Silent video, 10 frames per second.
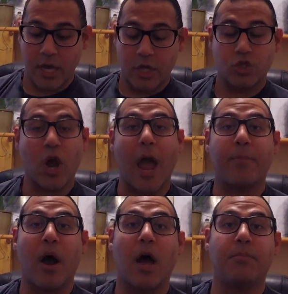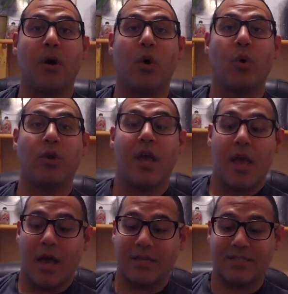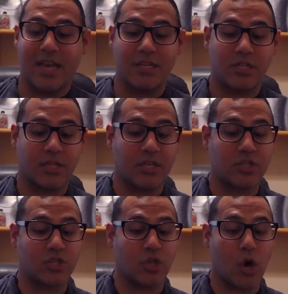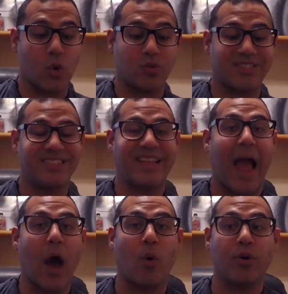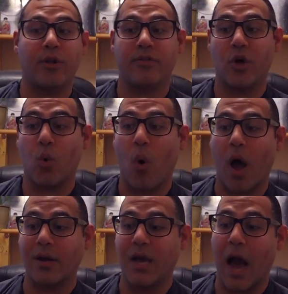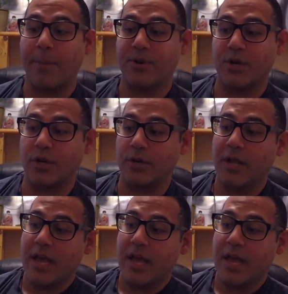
Tripod mode essentially slows down the quadcopter